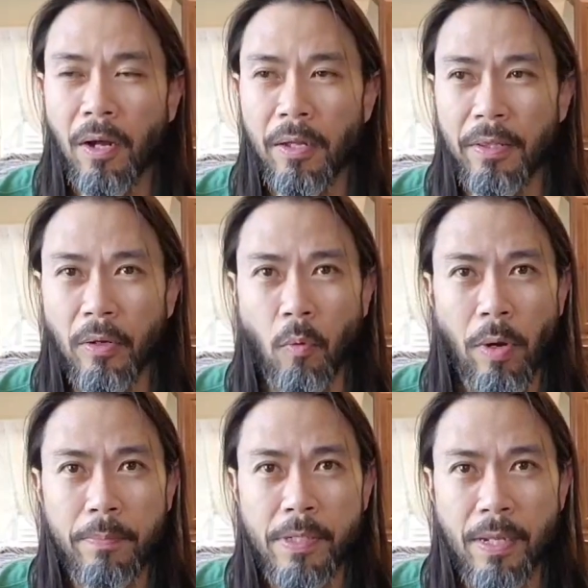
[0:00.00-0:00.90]
on their
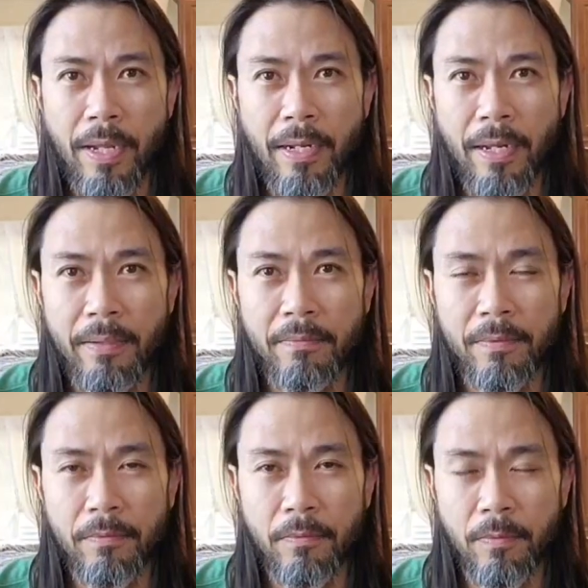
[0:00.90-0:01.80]
website. I
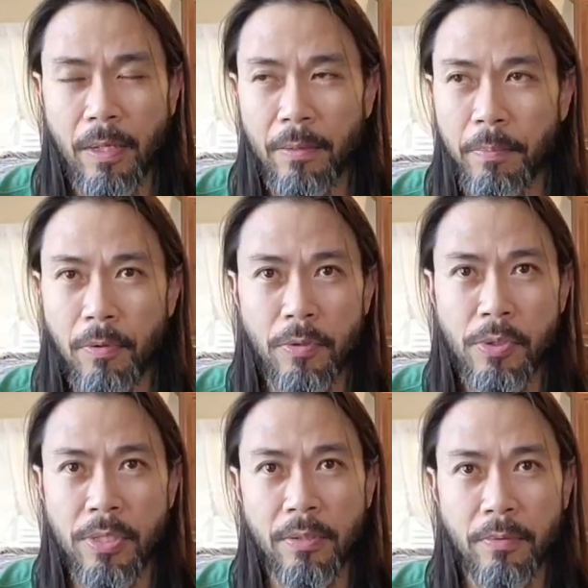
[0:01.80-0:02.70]
perused